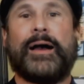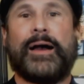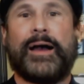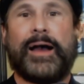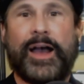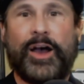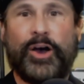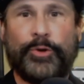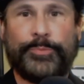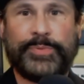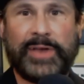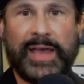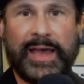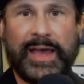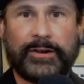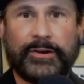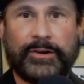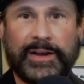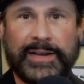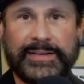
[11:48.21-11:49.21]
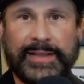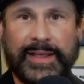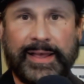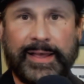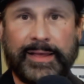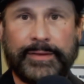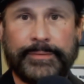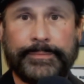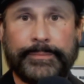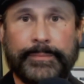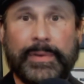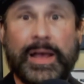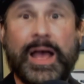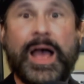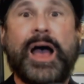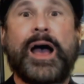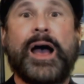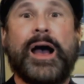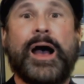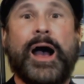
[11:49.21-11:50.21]
I hope you had a great day.
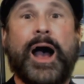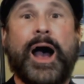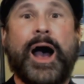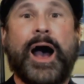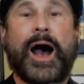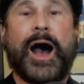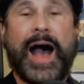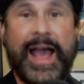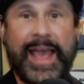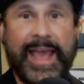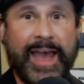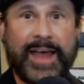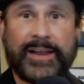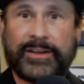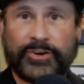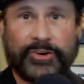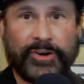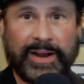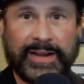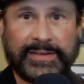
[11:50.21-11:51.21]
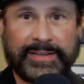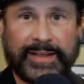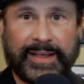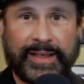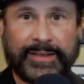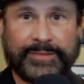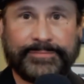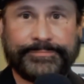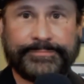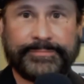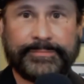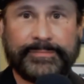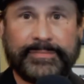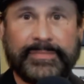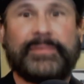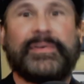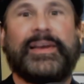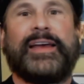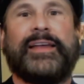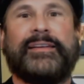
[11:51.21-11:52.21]
I had a great day,
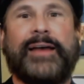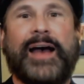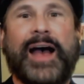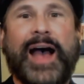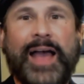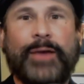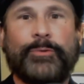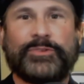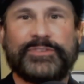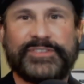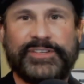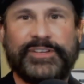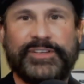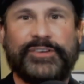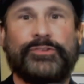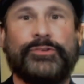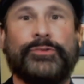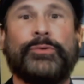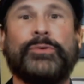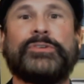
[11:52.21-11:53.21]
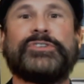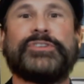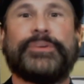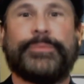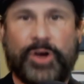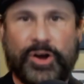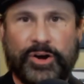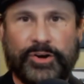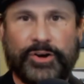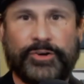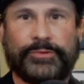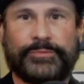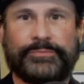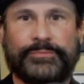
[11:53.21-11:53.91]
and I will see you tomorrow.